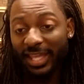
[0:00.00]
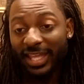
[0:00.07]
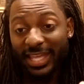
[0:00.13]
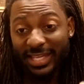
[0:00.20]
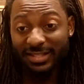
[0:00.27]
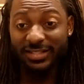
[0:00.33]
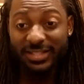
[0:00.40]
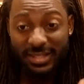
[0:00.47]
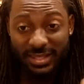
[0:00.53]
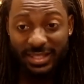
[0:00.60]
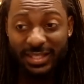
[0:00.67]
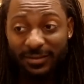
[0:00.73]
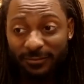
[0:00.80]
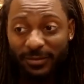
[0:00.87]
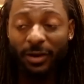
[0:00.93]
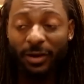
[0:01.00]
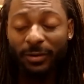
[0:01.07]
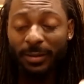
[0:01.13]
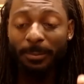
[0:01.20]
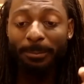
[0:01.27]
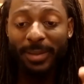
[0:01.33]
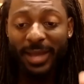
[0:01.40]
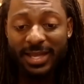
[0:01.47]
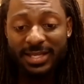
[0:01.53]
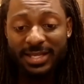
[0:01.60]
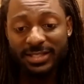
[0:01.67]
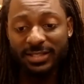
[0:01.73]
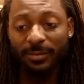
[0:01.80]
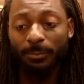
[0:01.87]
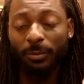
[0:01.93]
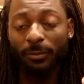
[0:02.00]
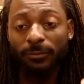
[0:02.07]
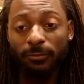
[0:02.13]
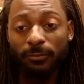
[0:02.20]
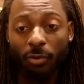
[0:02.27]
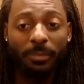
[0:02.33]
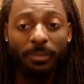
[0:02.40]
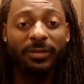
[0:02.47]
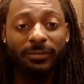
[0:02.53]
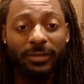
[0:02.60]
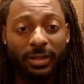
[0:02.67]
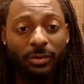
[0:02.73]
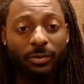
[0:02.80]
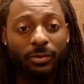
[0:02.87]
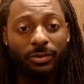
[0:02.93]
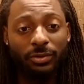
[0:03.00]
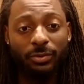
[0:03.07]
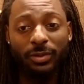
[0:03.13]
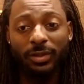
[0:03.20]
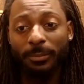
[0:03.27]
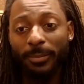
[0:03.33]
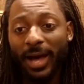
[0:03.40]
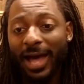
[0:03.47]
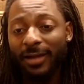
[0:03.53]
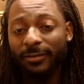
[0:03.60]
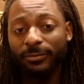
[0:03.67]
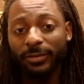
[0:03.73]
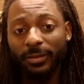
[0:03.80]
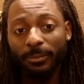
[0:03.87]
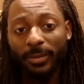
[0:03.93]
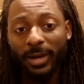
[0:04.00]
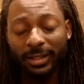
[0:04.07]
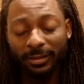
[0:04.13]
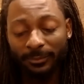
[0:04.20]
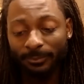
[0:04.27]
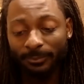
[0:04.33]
is the very best performing vehicle you can buy for the money.